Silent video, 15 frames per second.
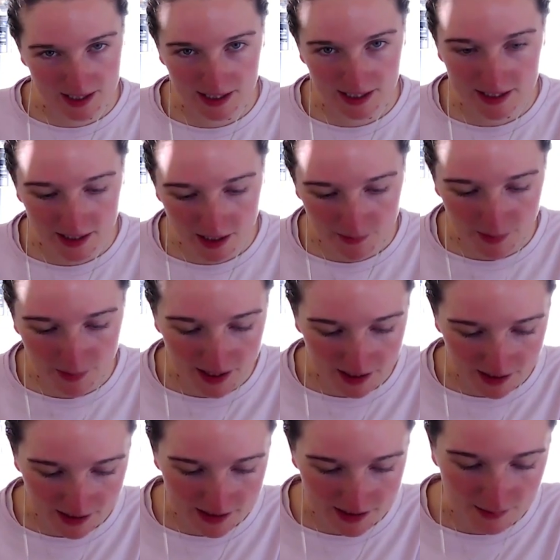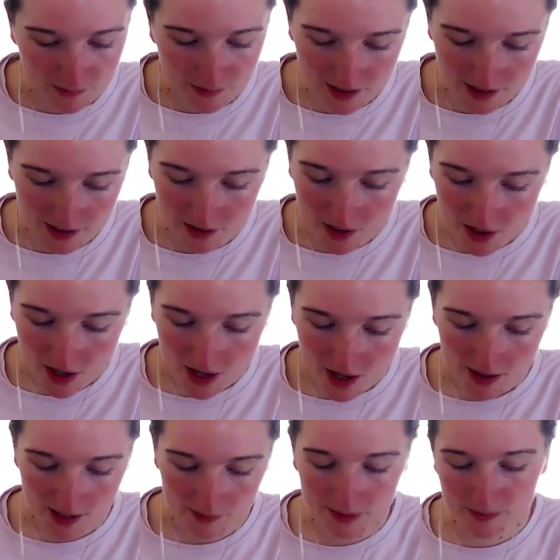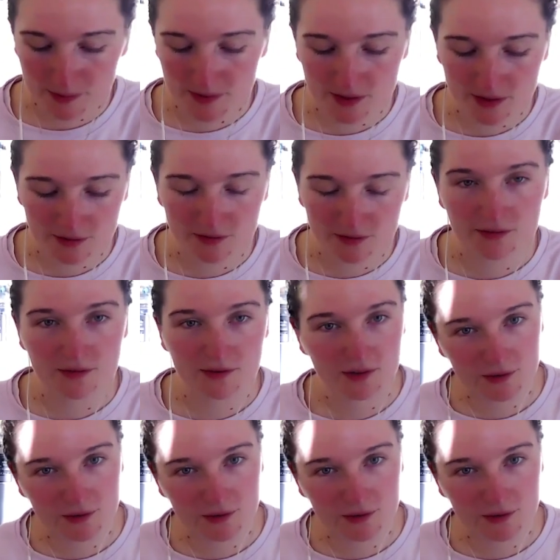the ECM, I think is something that people sort of